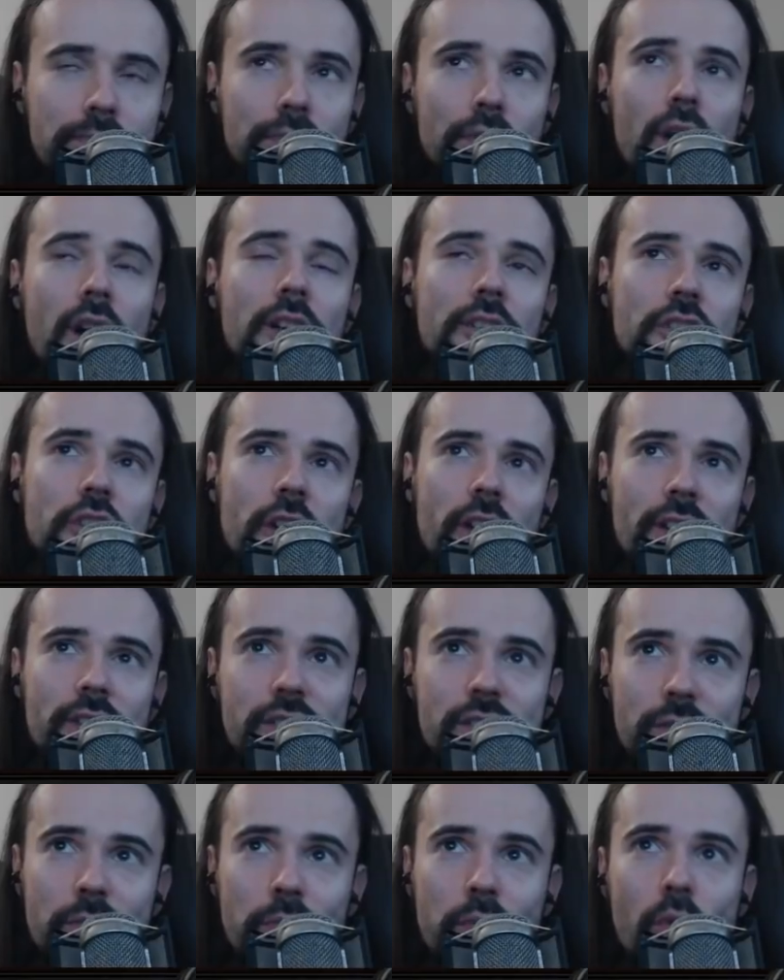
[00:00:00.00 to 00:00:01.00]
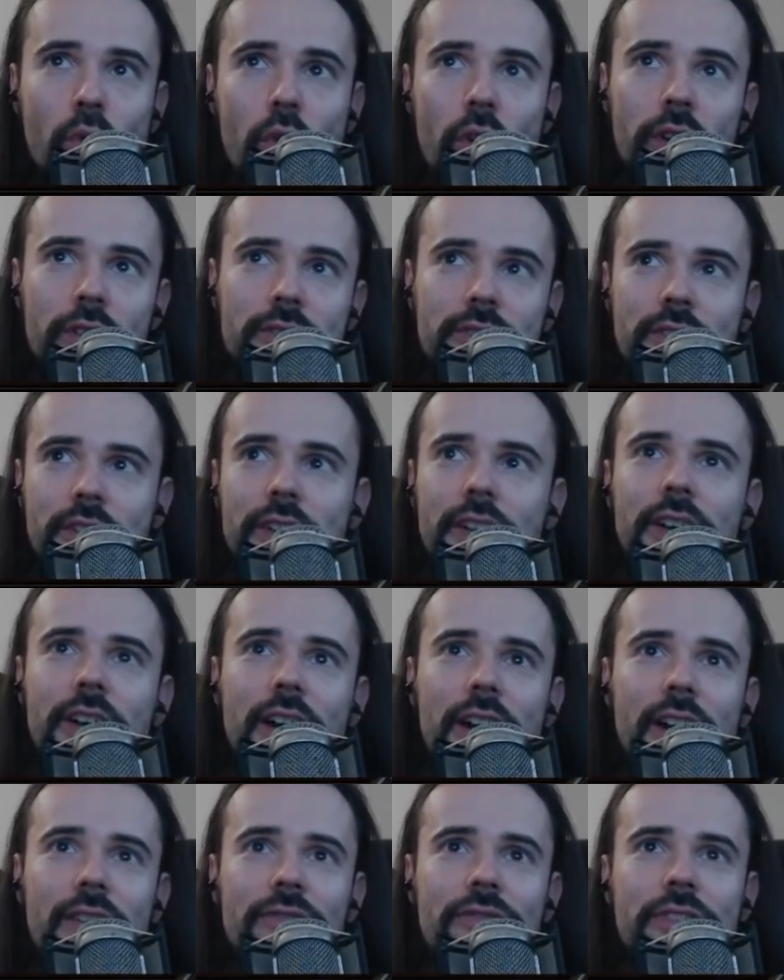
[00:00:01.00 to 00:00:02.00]
Block chance support.
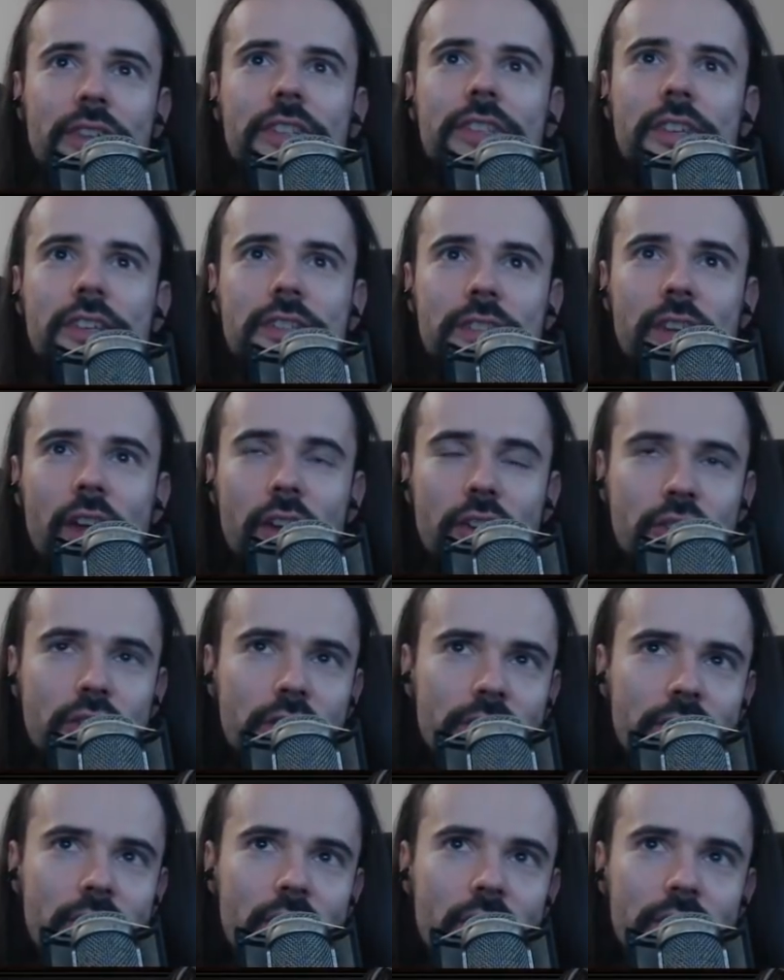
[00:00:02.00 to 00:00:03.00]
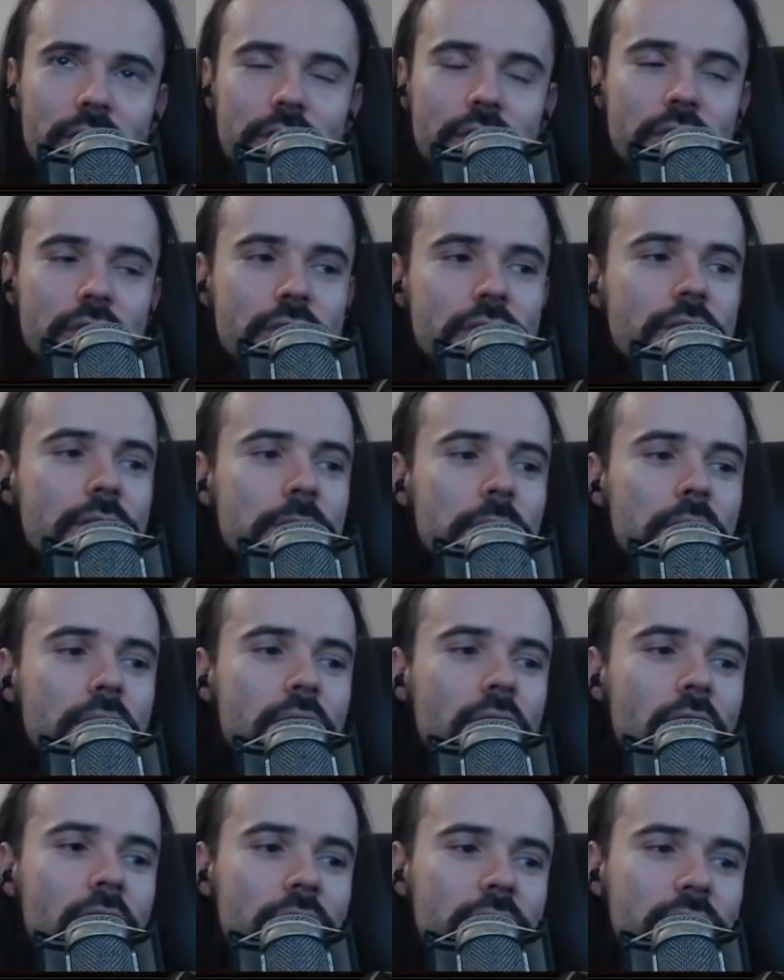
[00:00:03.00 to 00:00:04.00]
This is actually very interesting,
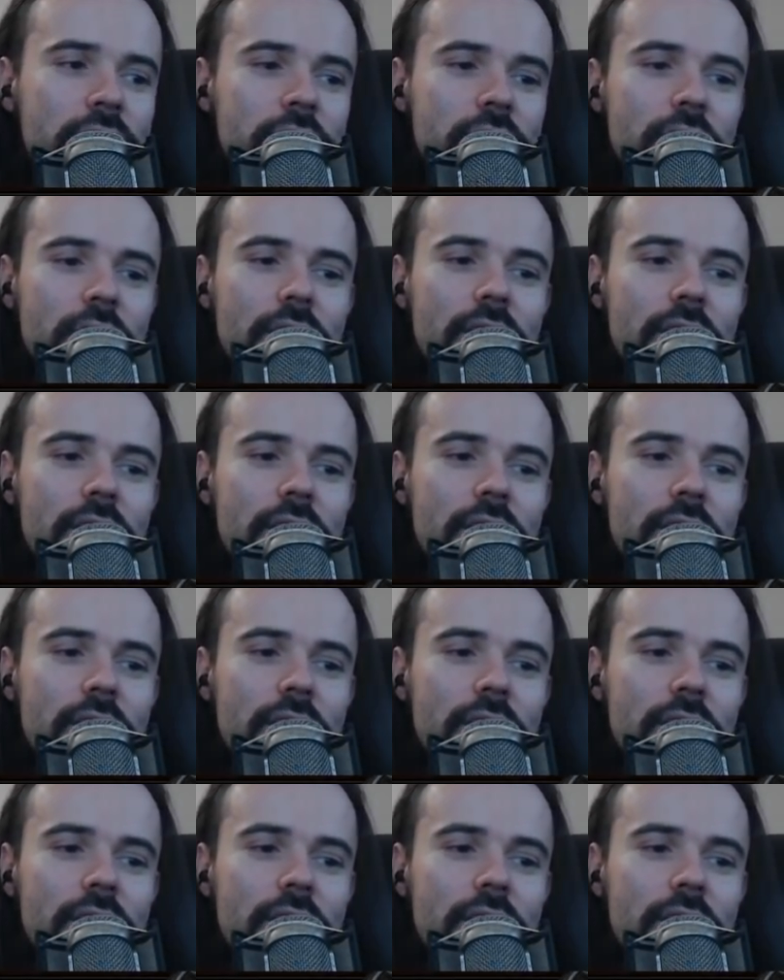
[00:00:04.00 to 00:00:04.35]
because